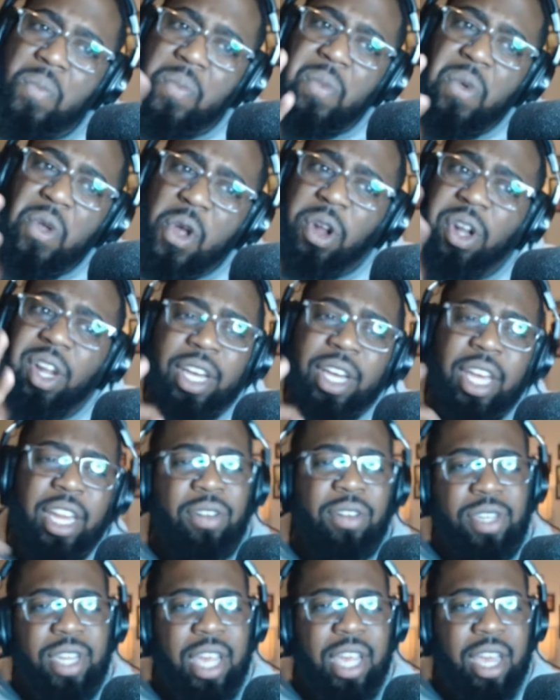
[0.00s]
you're looking
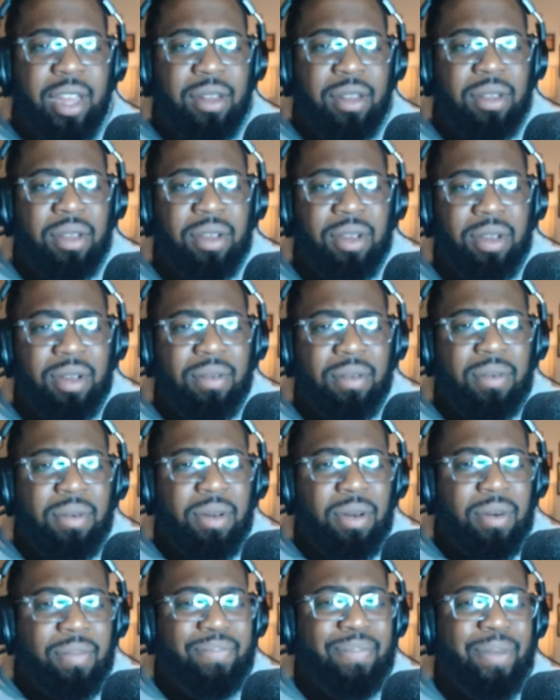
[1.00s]
and saying,
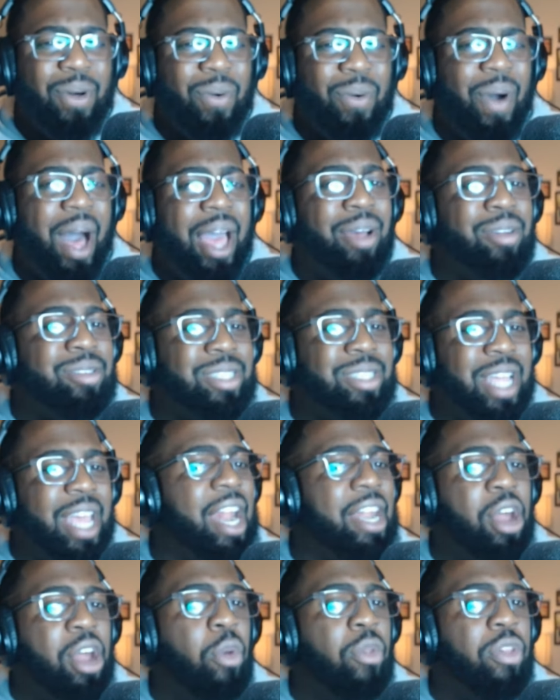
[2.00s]
Ohio State,
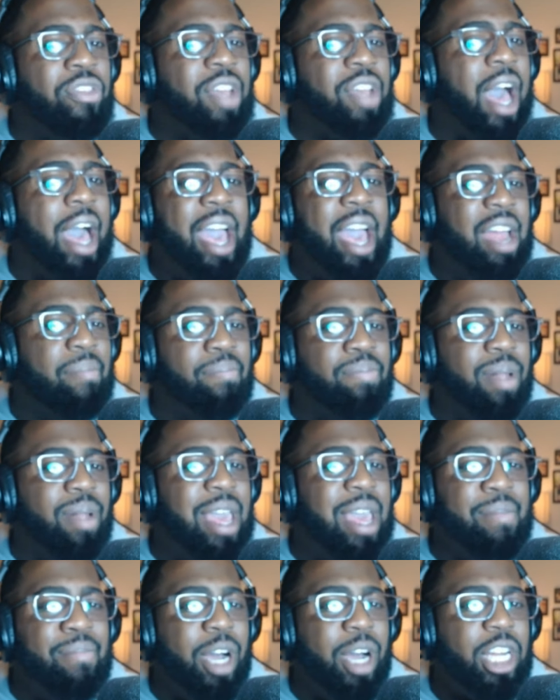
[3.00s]
I know this guy hadn't
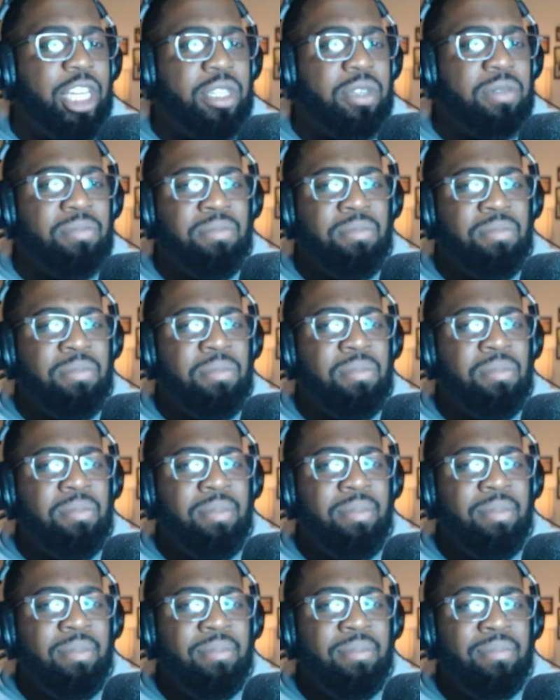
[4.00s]
played much,
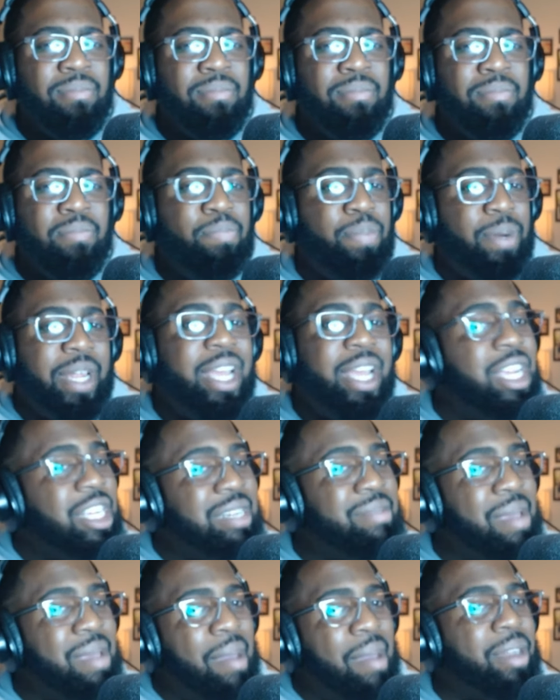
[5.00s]
but he
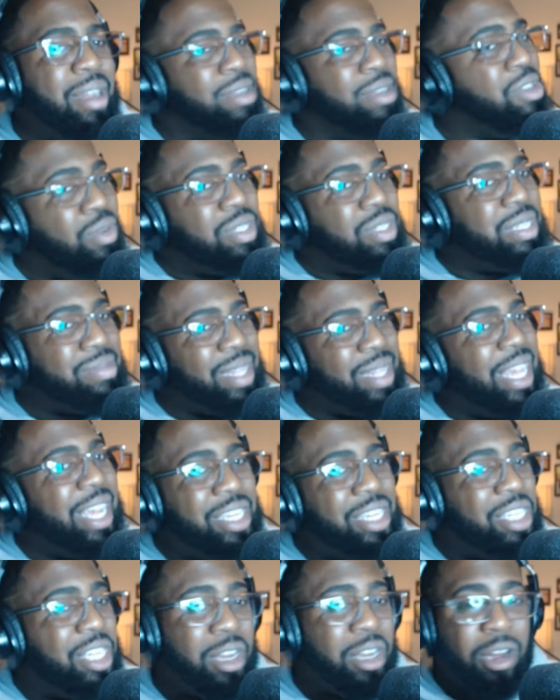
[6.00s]
should be able to do some
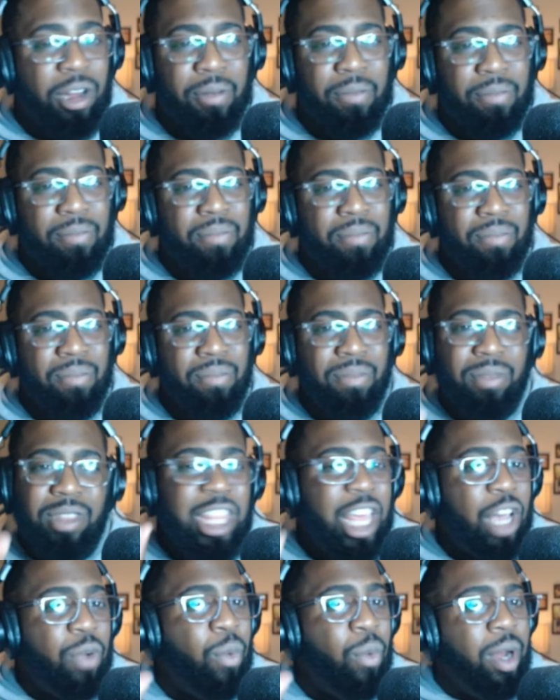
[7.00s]
things here.
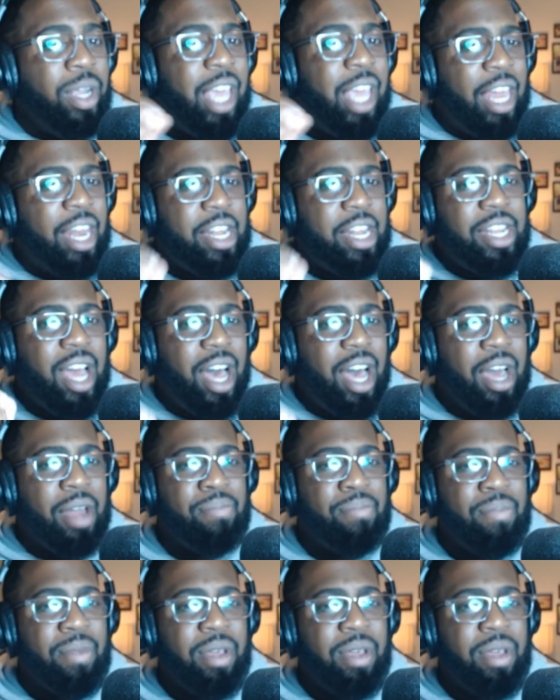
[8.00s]
They weren't getting it done.